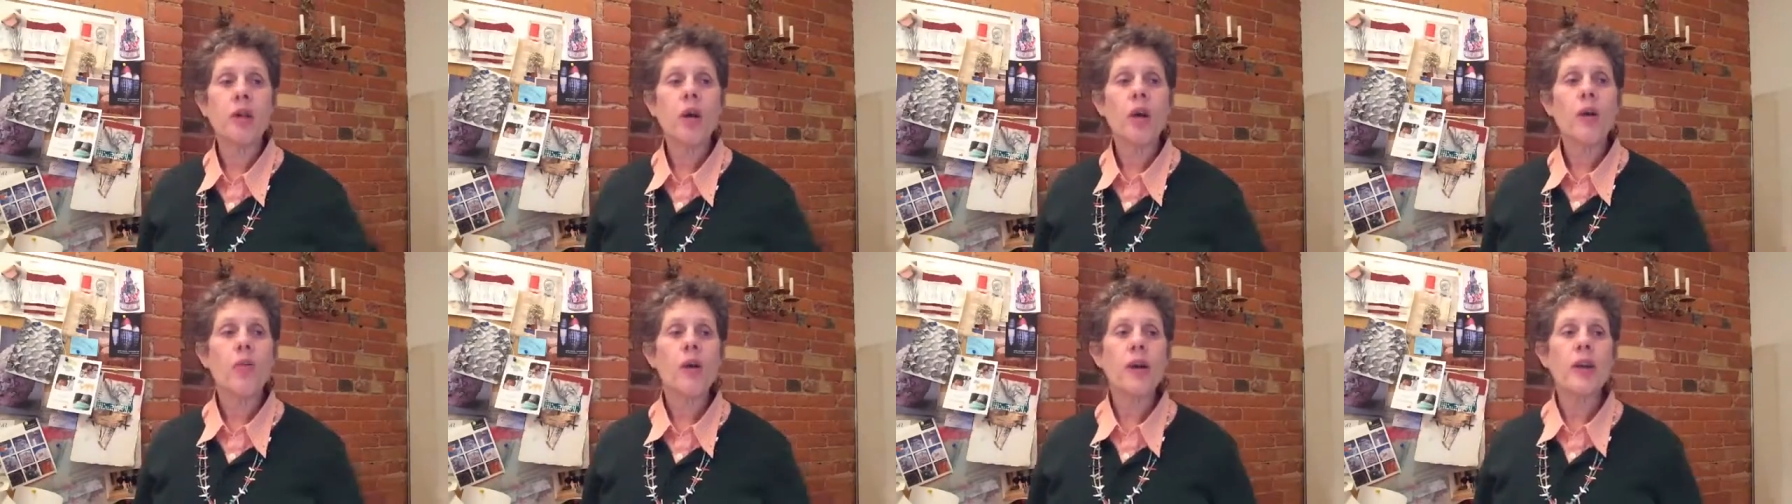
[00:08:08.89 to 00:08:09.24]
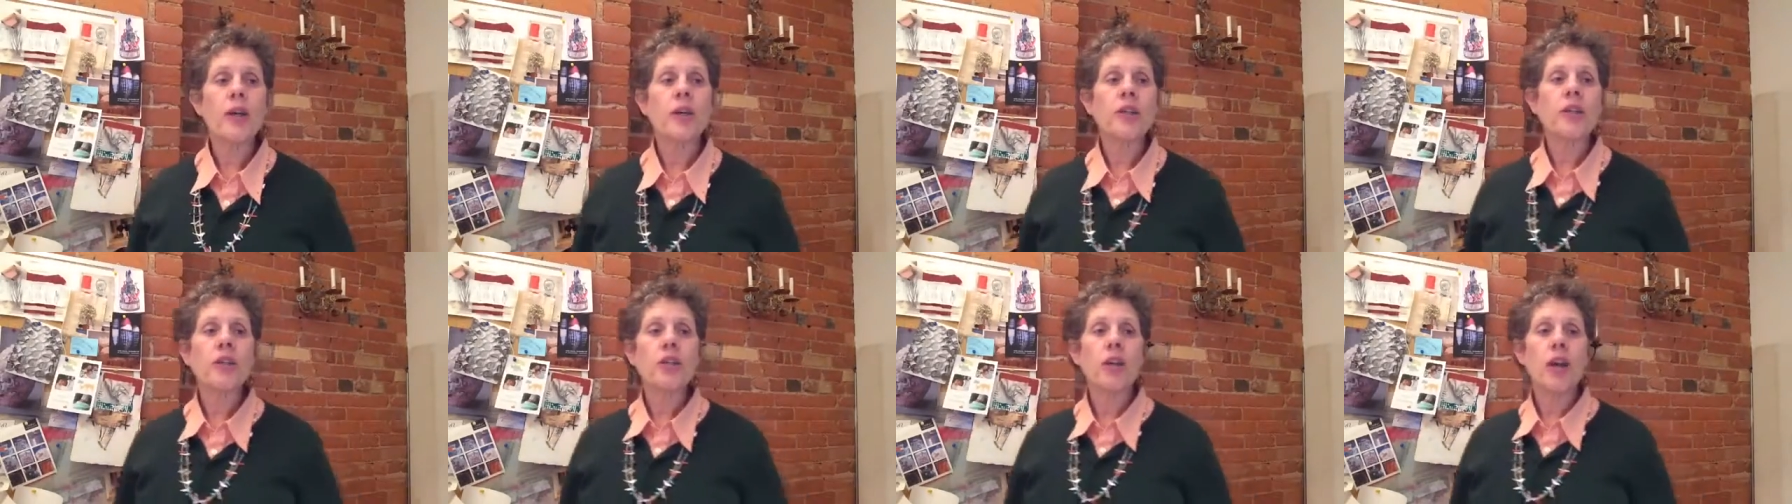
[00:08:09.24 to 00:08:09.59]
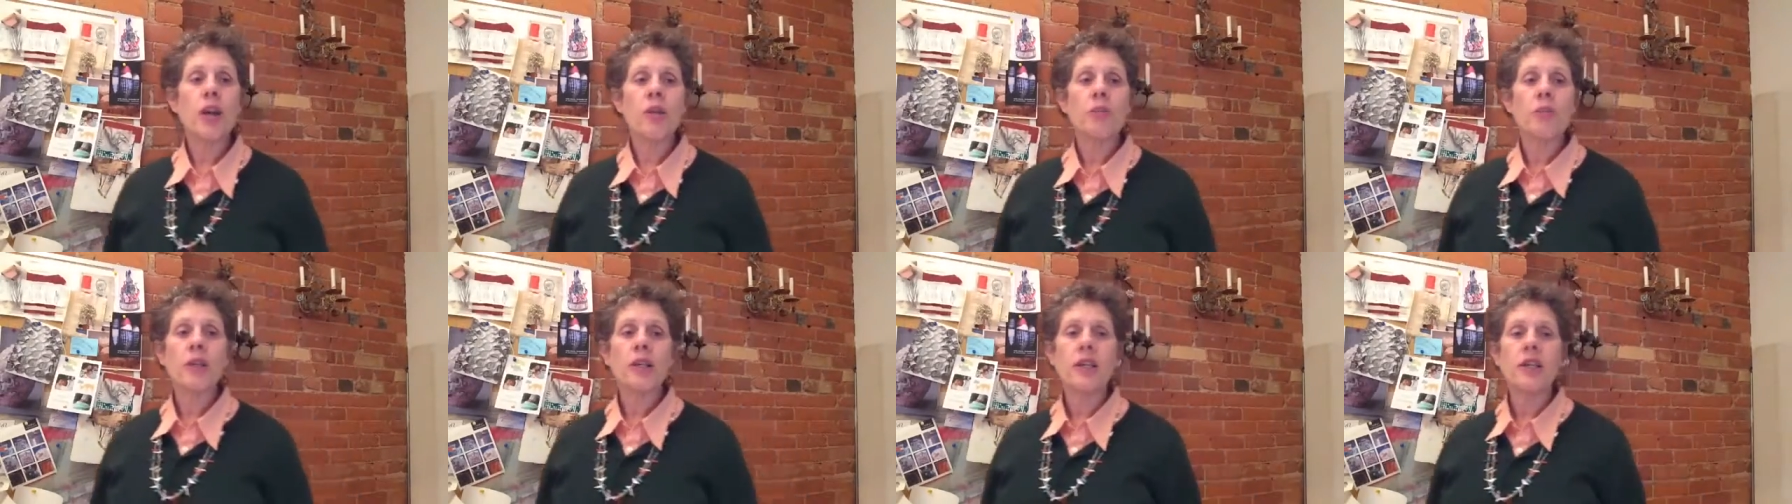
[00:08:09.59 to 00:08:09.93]
one at a time
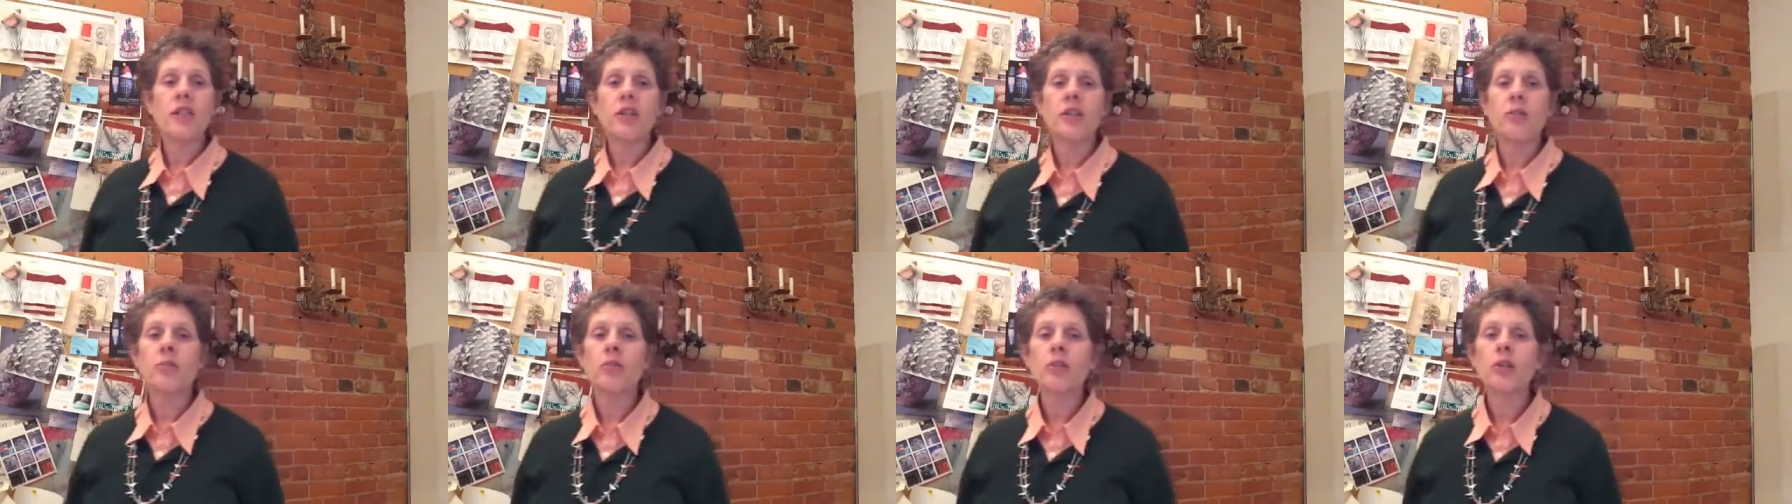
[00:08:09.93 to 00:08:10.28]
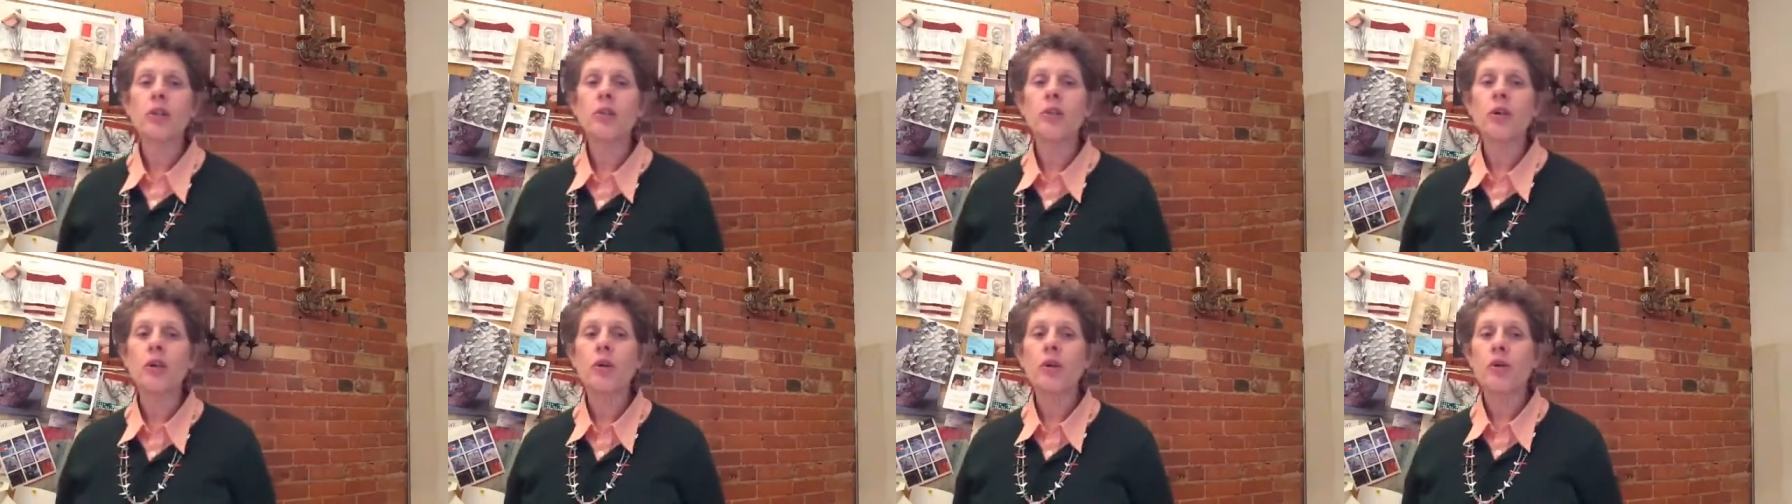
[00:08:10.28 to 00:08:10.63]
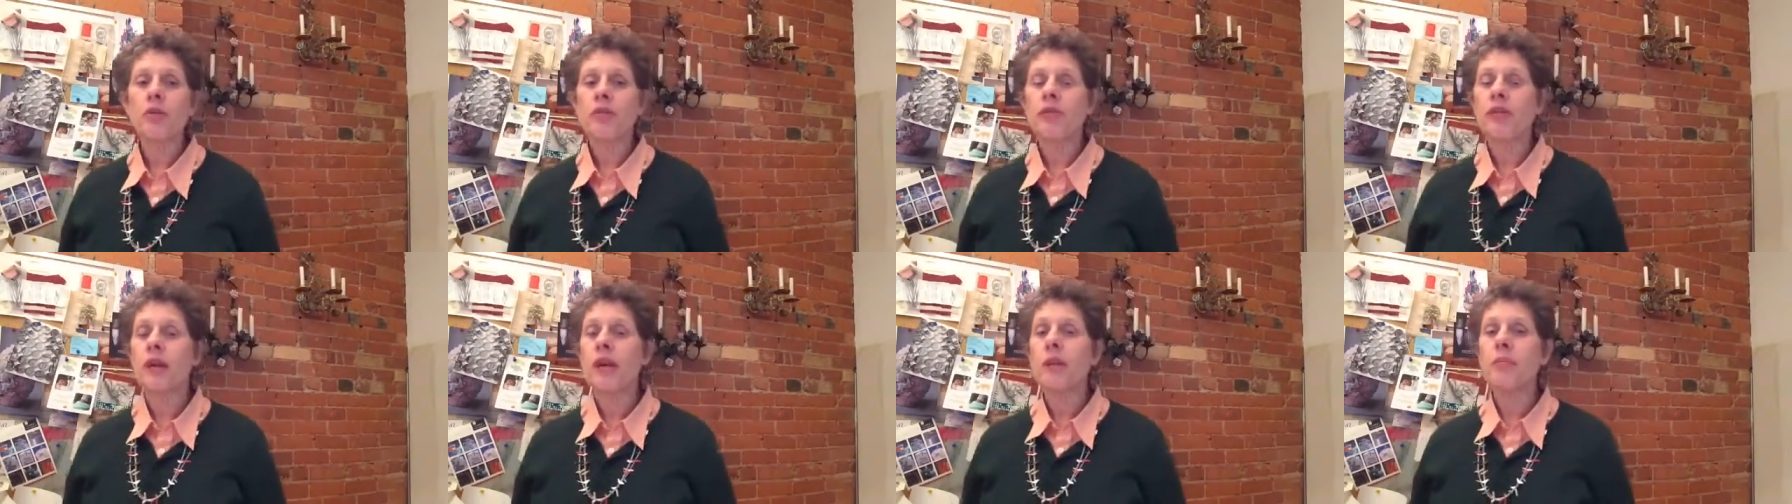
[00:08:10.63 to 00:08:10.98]
because the mercury or
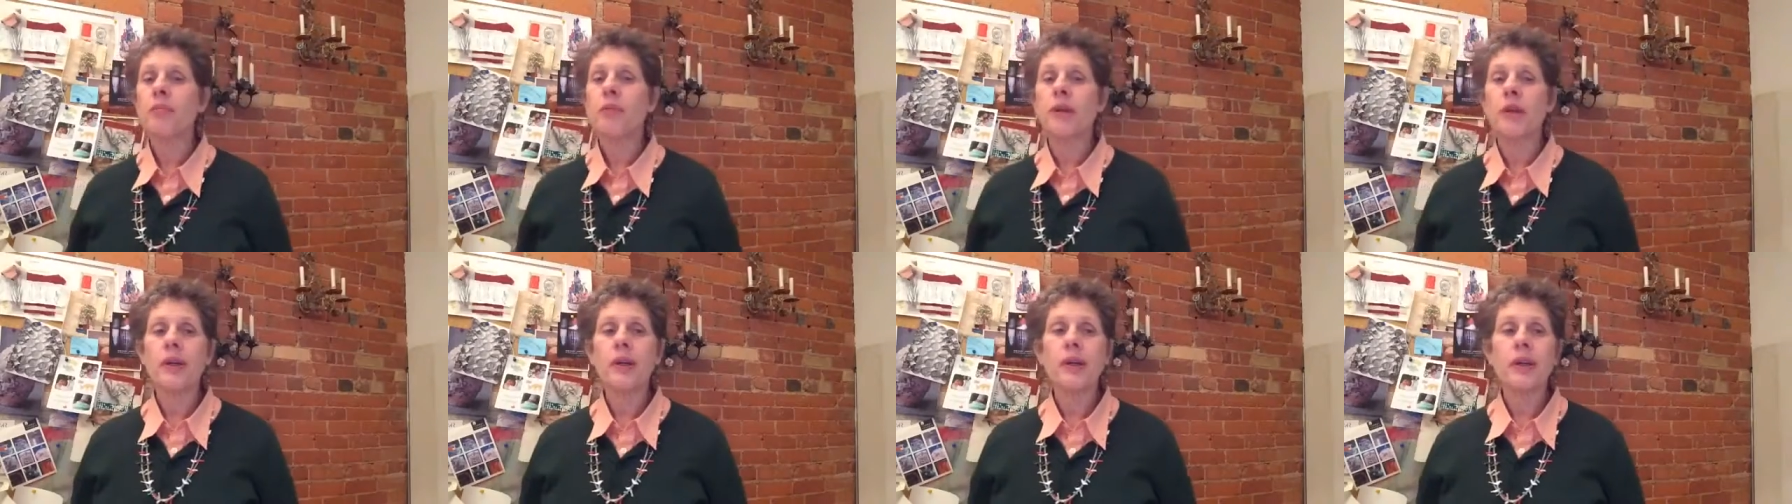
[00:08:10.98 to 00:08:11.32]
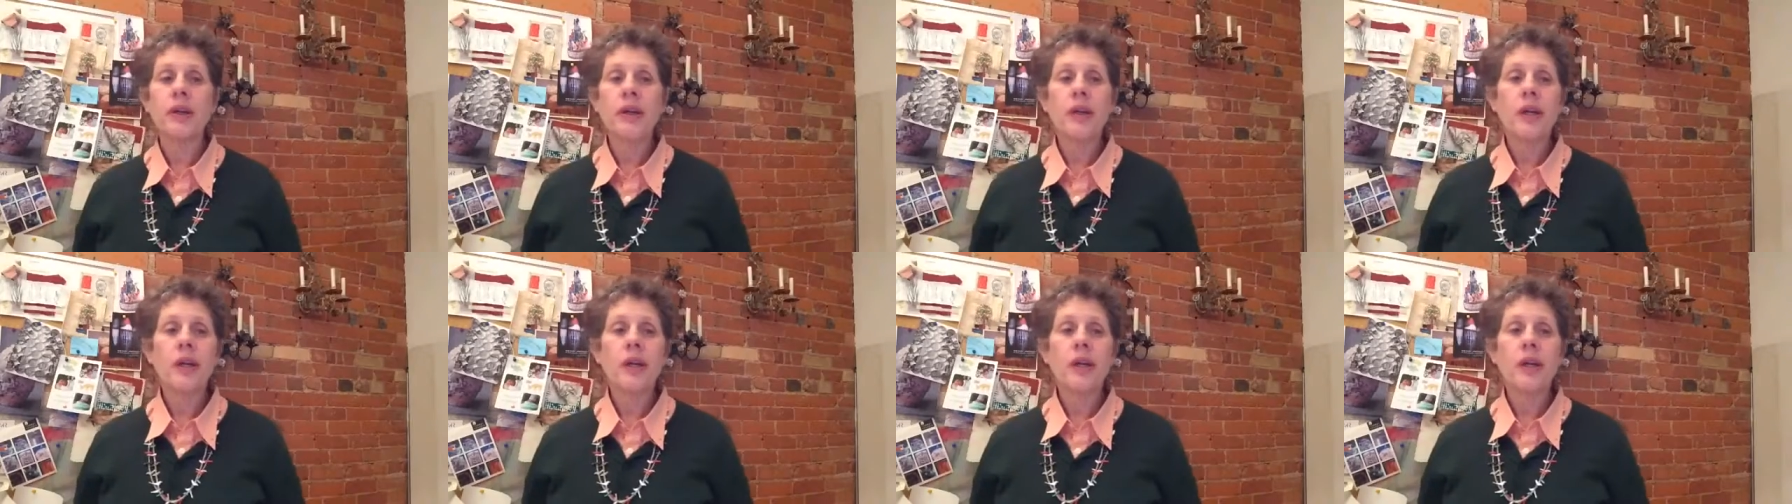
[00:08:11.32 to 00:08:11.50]
vapor,